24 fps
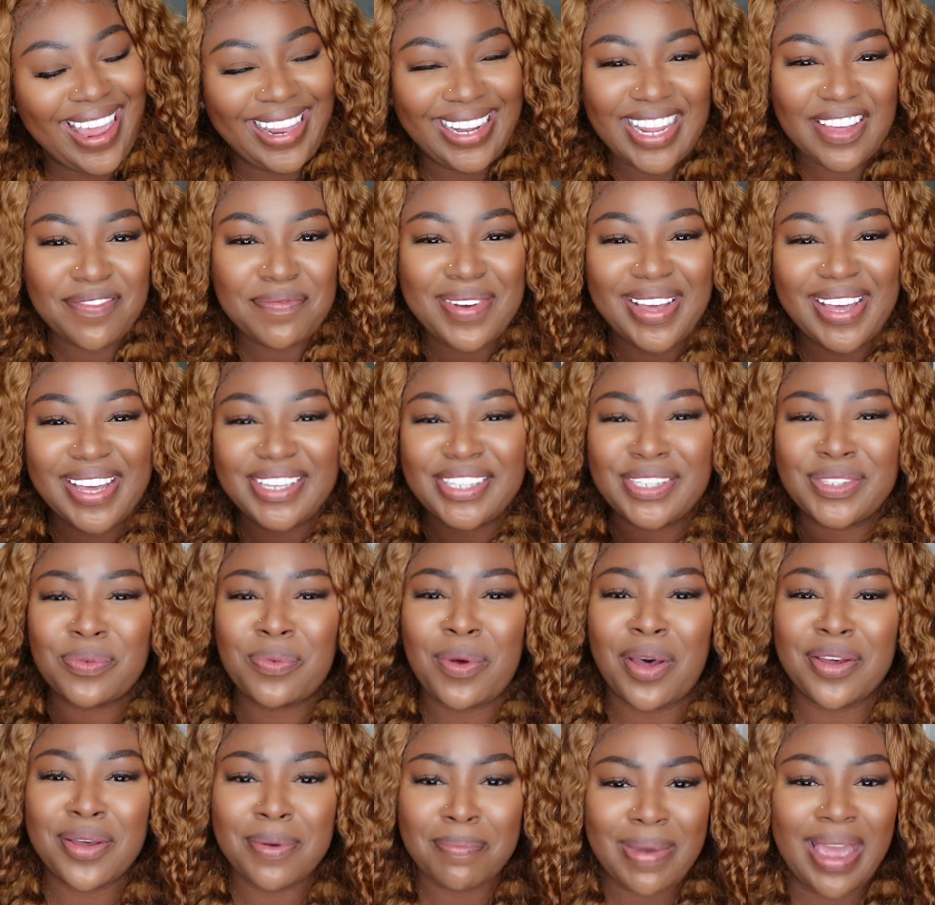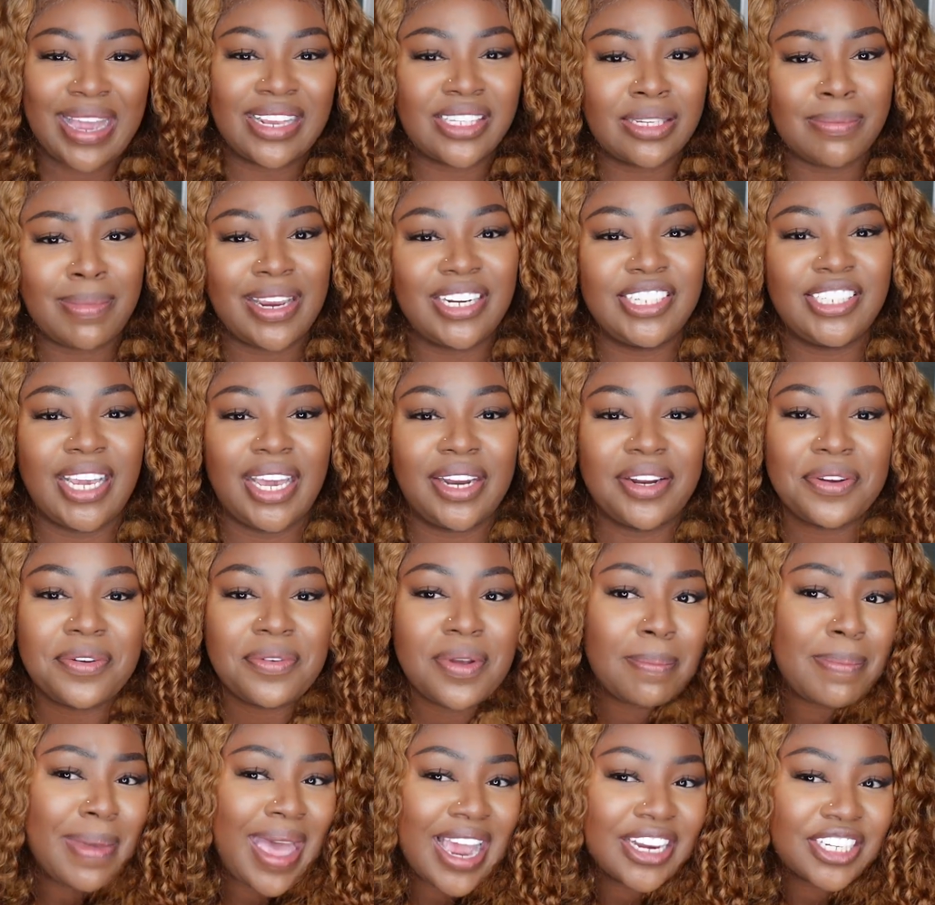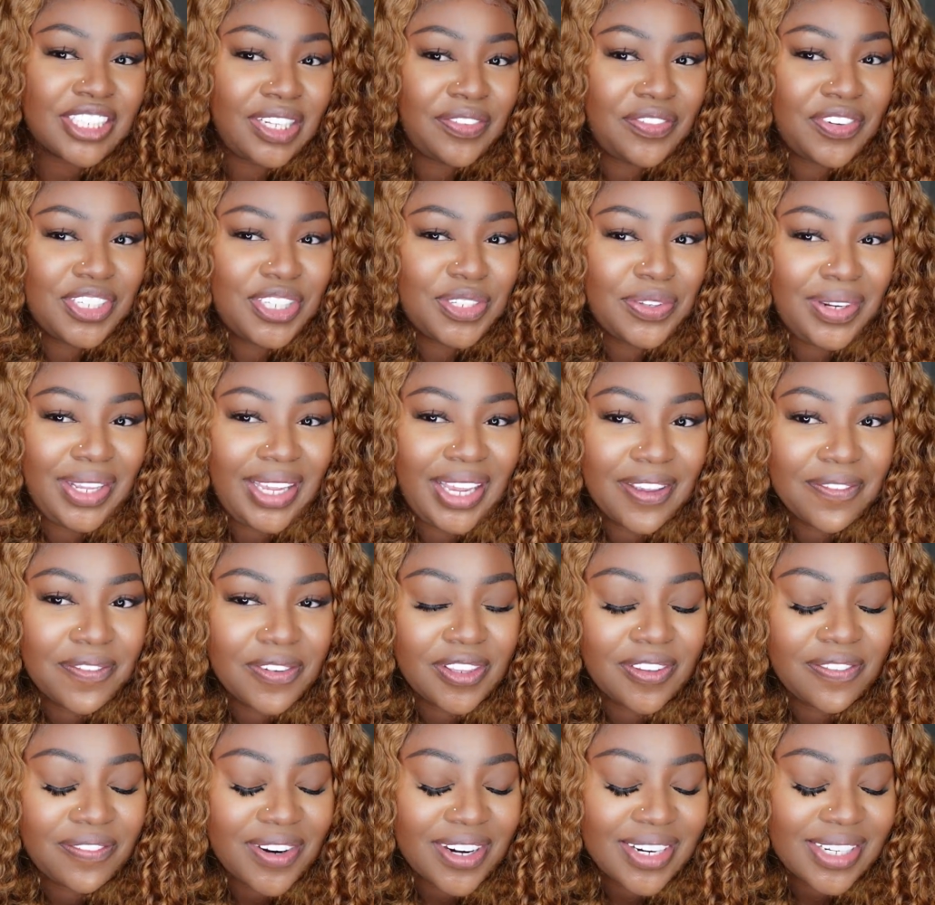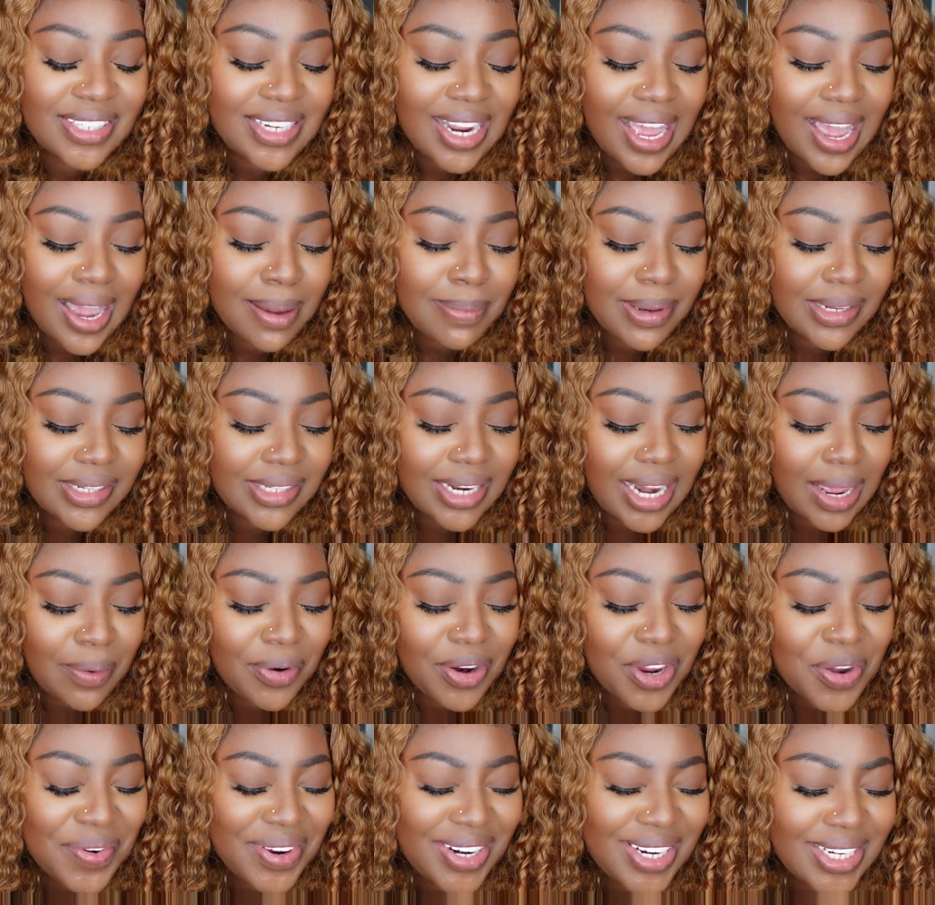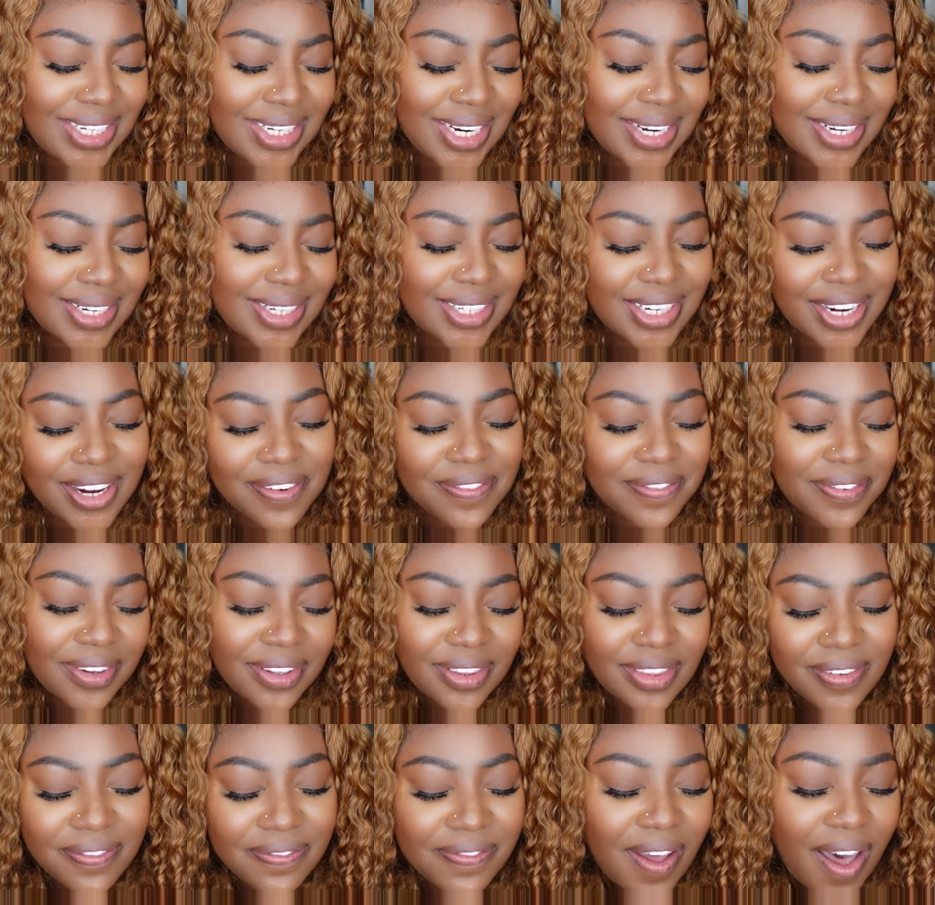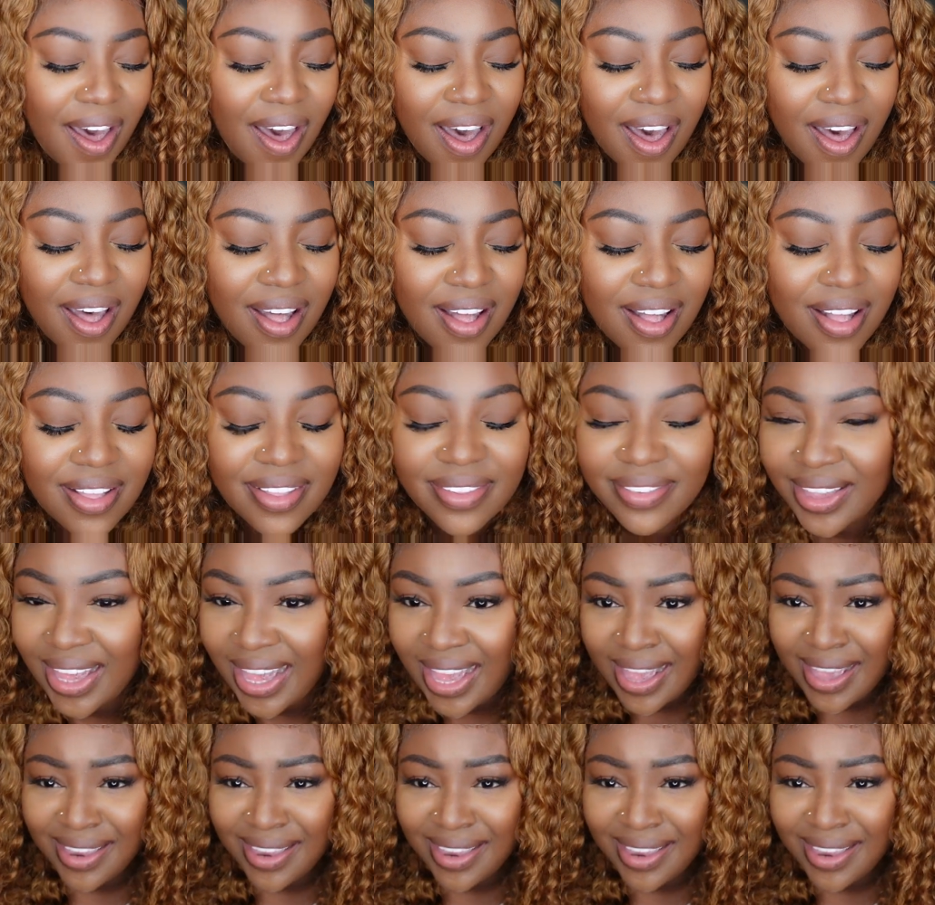Hey love bugs, welcome back to my channel. I'm Ashley if you're tuning in for the first time, and today we're going ginger for the fall.